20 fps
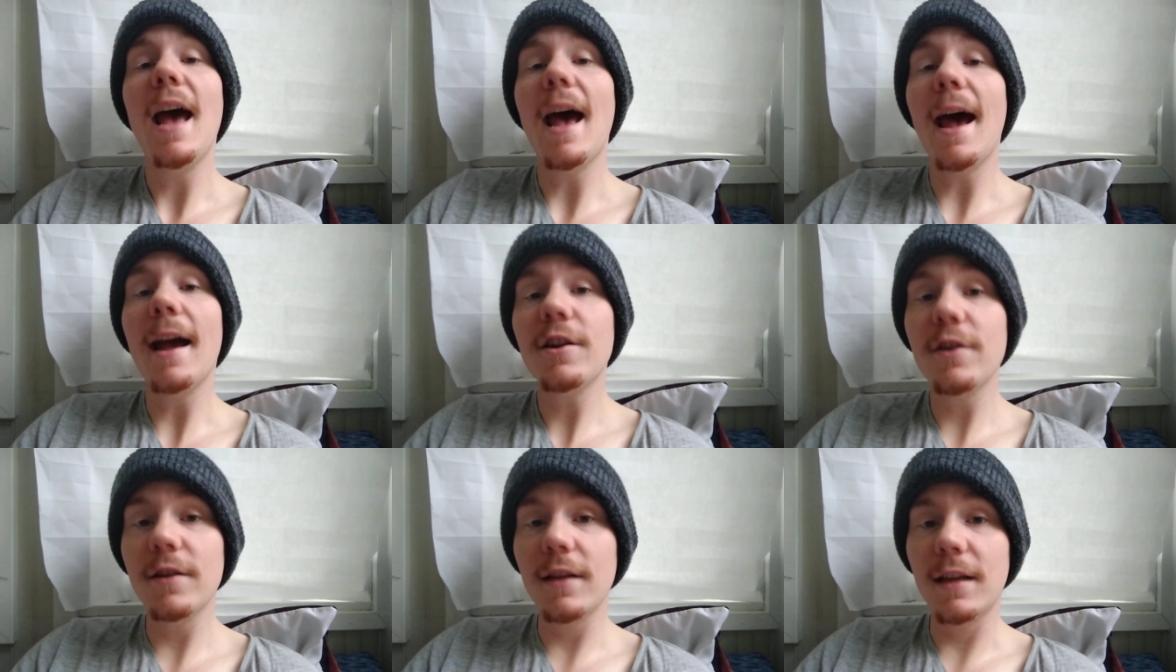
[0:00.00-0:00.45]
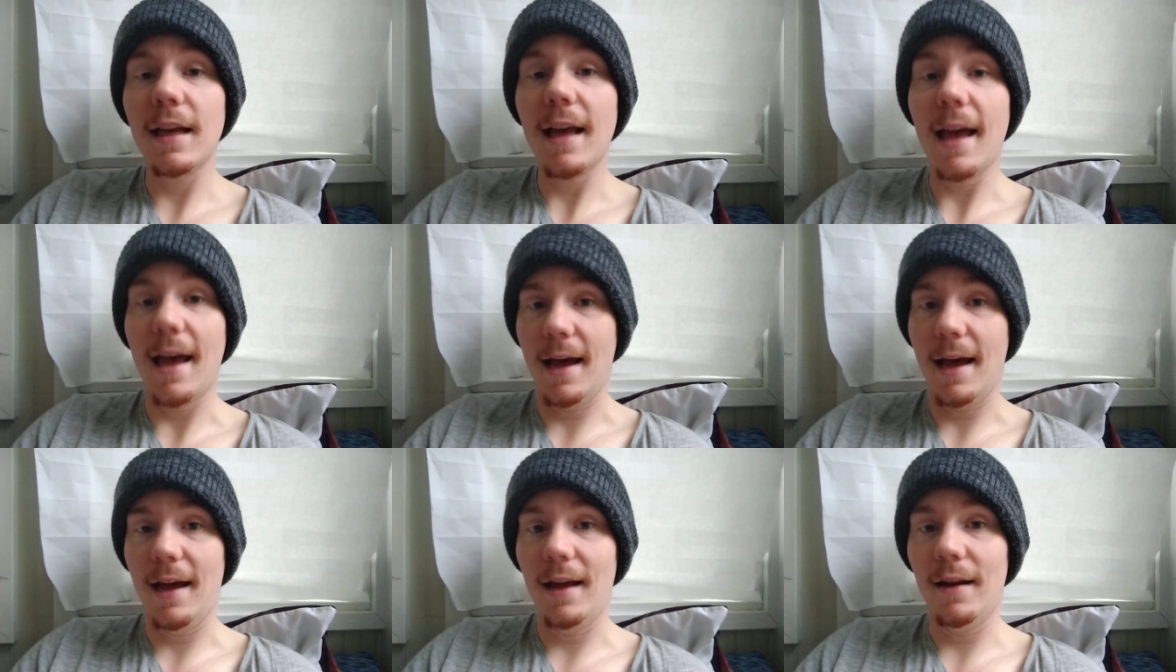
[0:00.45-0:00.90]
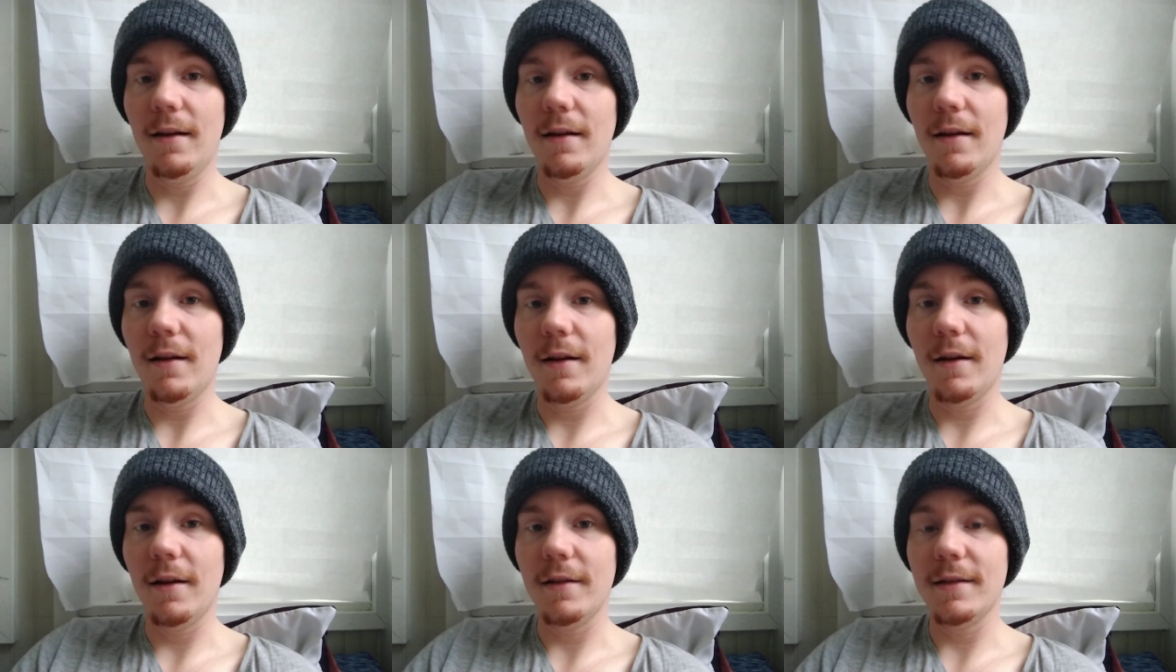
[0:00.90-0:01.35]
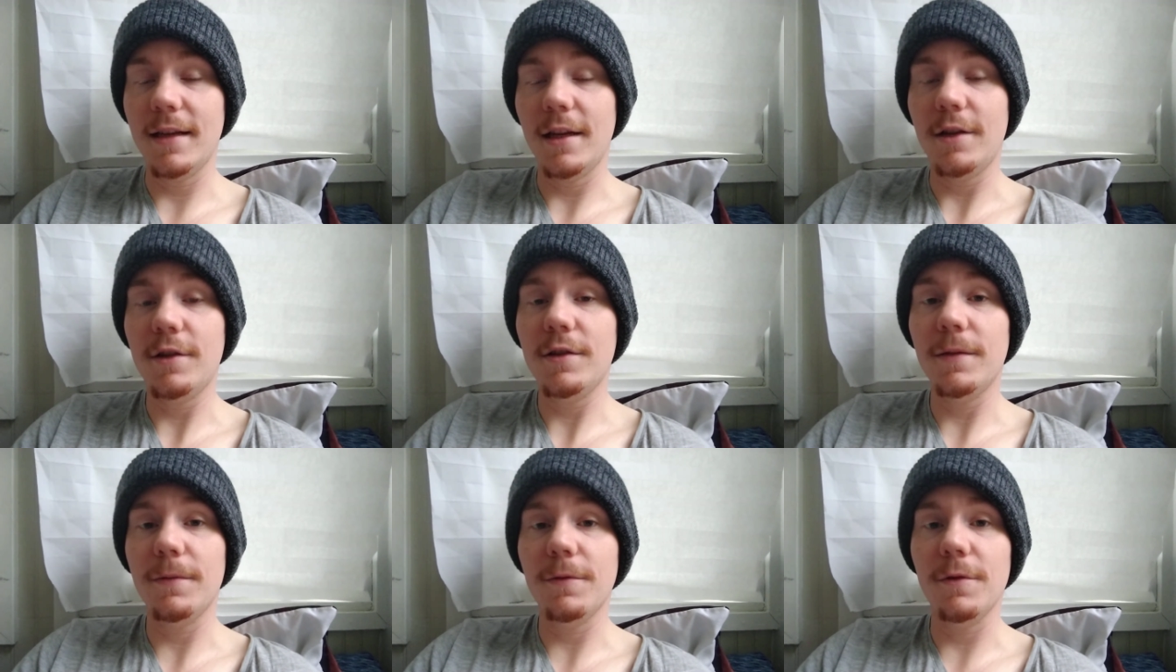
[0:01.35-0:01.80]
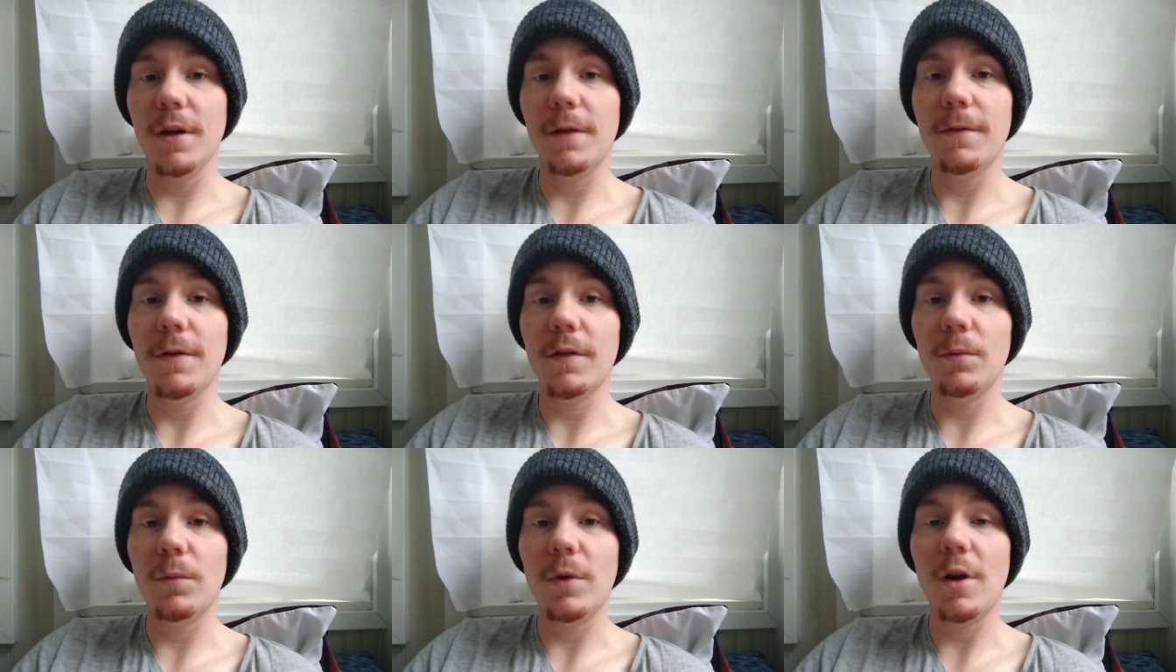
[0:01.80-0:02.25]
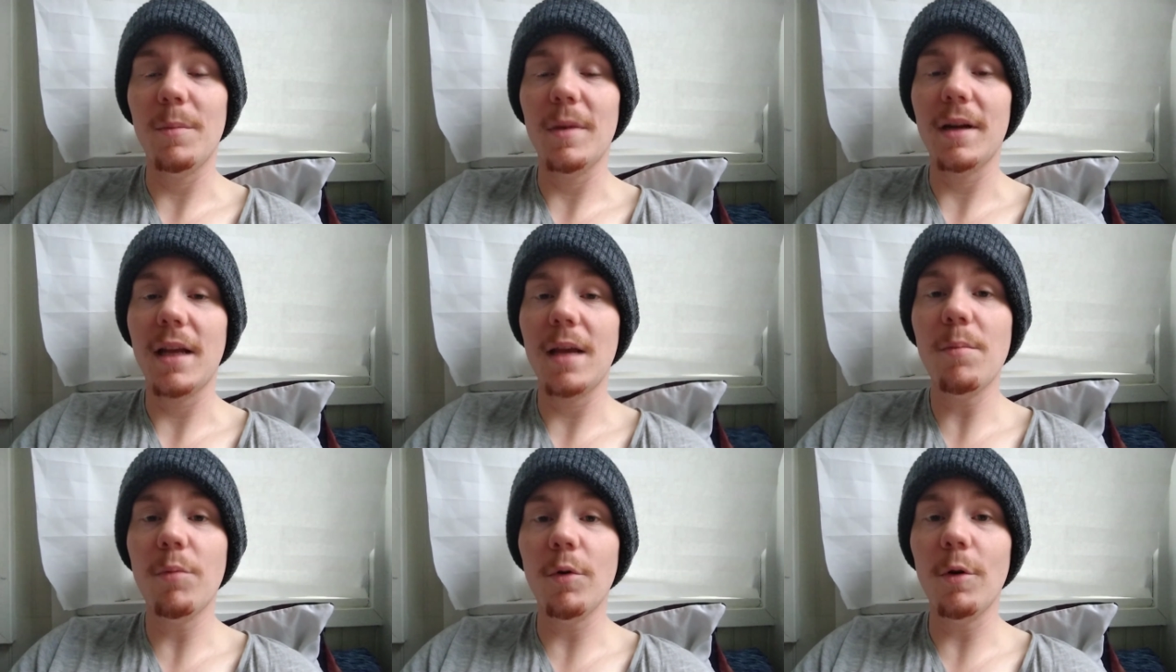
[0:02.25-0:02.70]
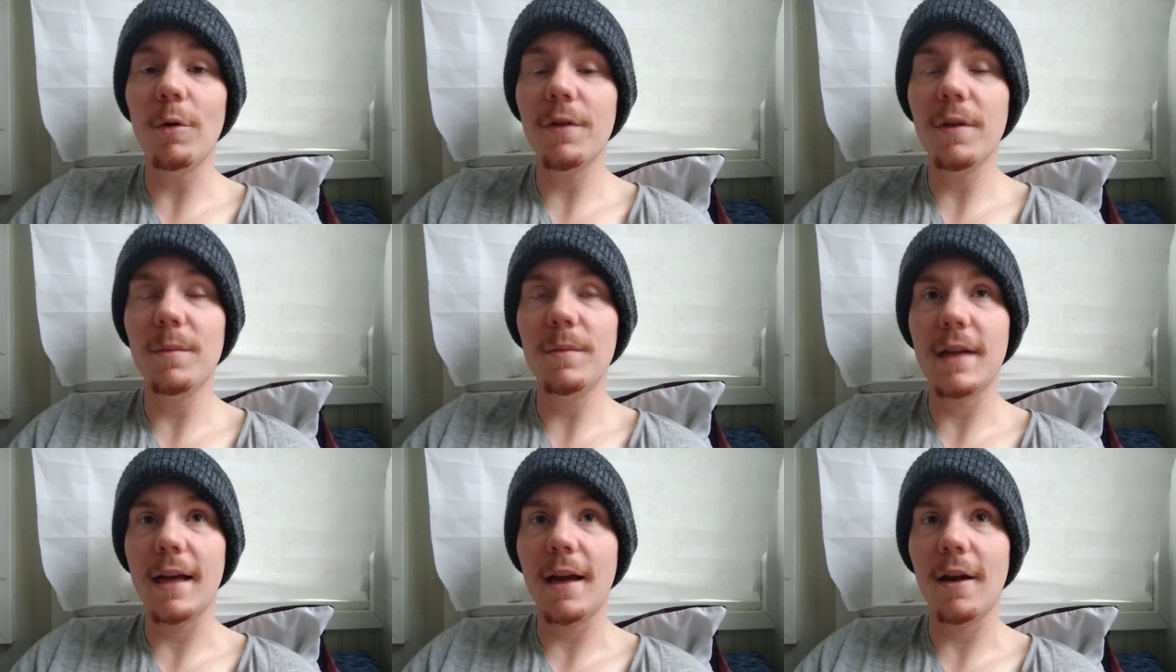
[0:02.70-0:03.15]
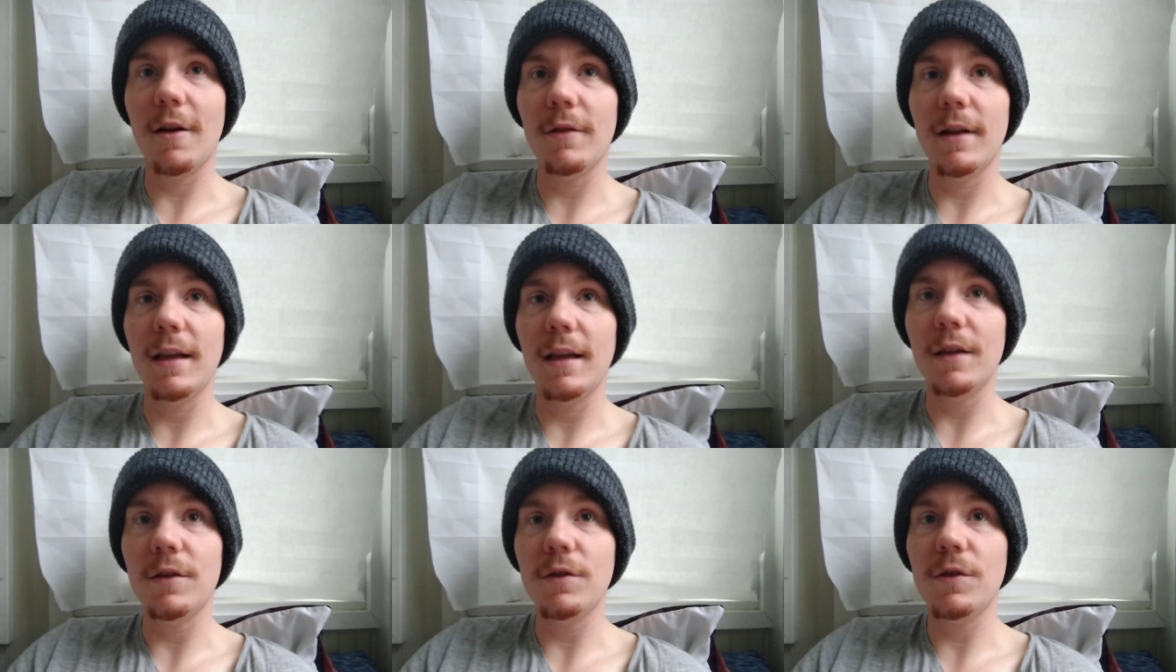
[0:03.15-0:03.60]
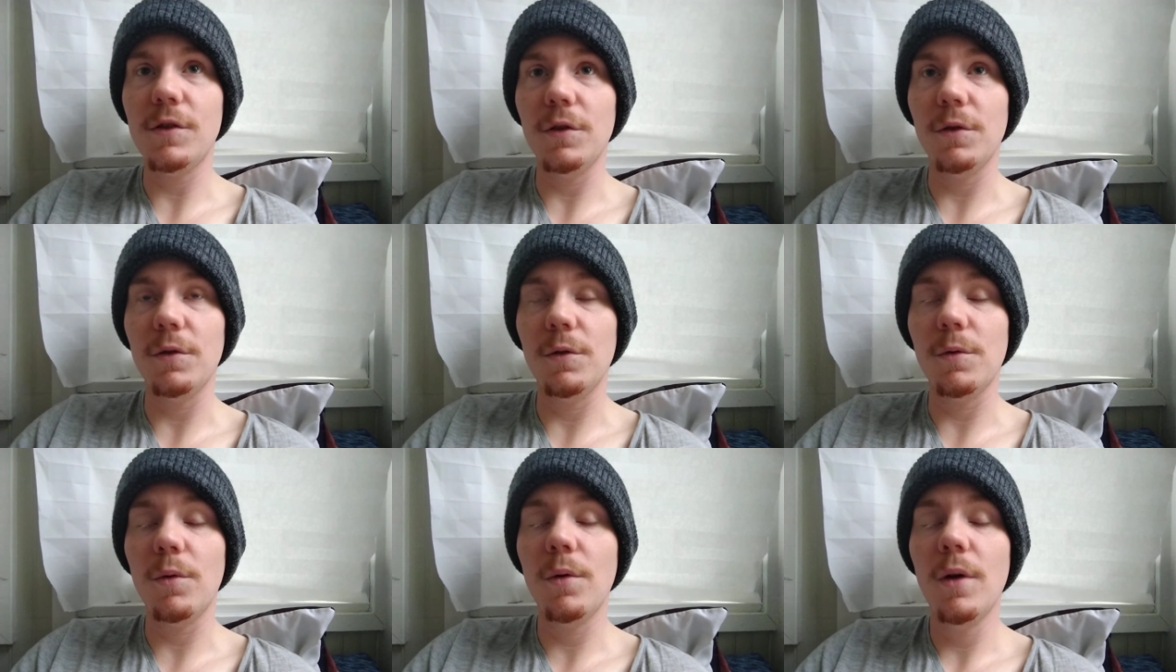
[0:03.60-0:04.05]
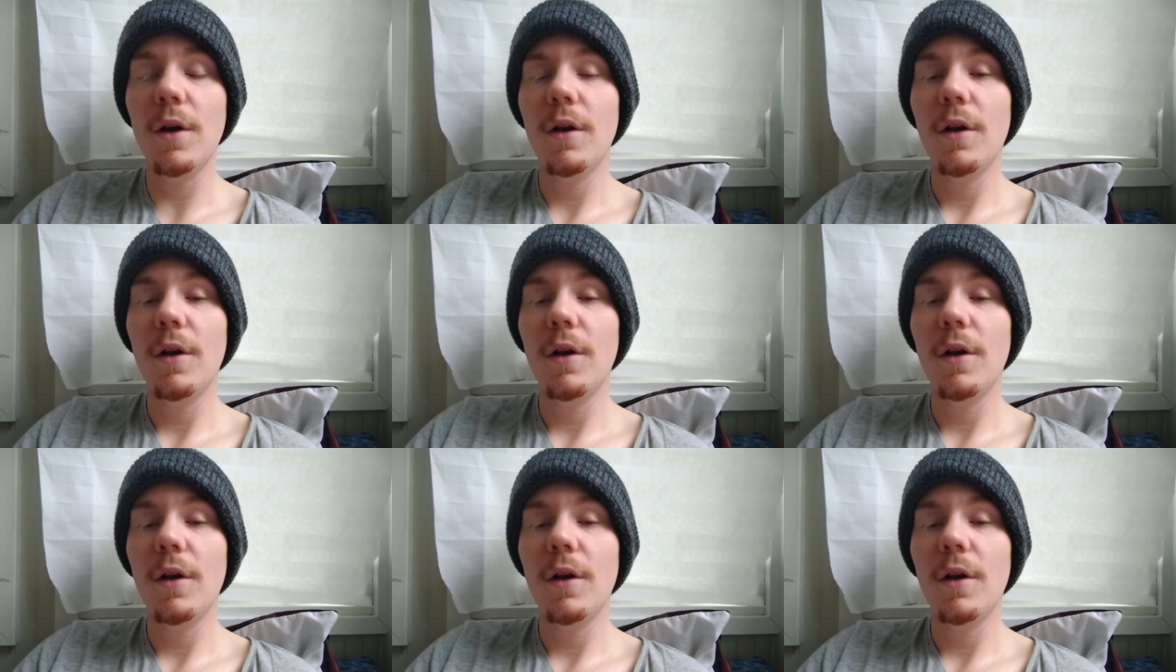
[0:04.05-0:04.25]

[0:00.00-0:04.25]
actually had stages of grief as well, but he broke them down into